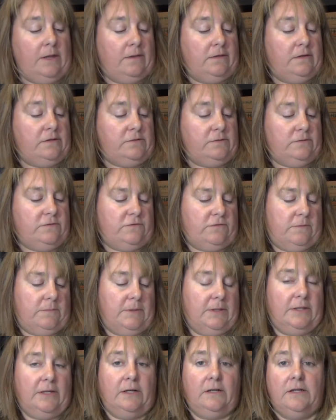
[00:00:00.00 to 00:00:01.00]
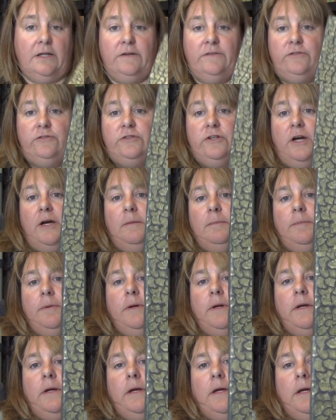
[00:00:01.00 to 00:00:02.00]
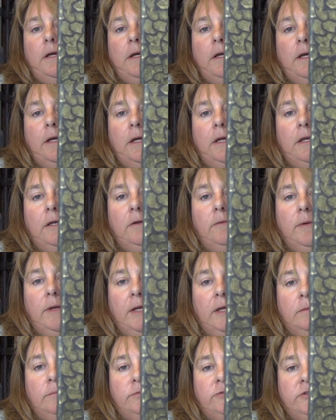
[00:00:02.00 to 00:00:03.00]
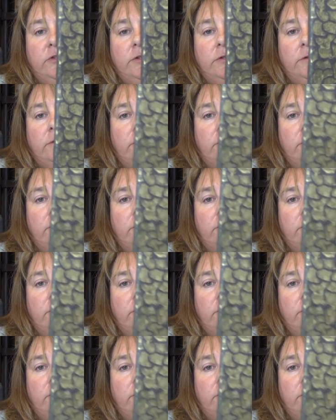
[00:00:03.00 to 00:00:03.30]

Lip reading: This was from a little gift shop in New Hampshire.